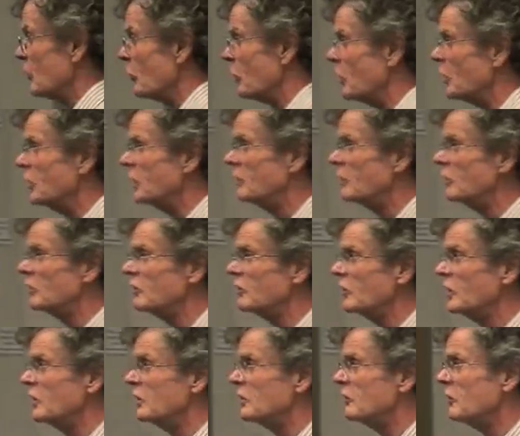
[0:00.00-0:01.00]
from the point of view of
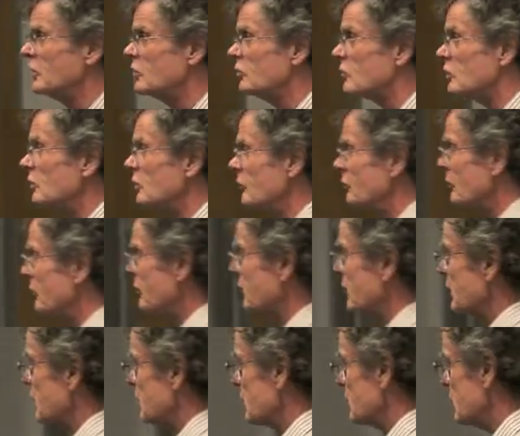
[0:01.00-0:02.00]
an individual.
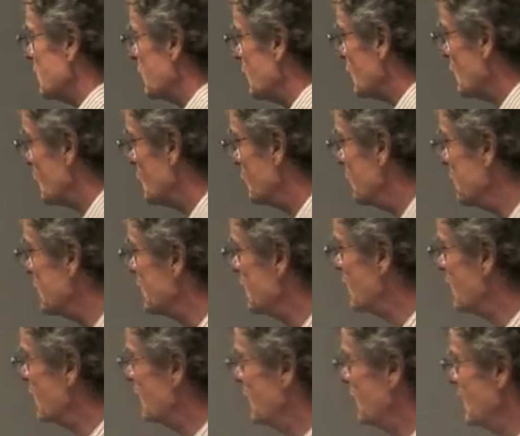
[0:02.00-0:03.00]
They're either going to be
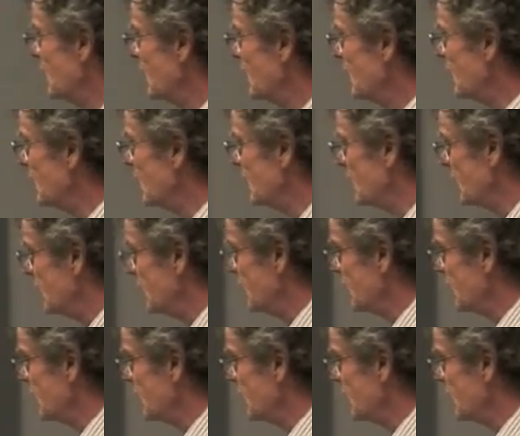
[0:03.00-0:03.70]
uh,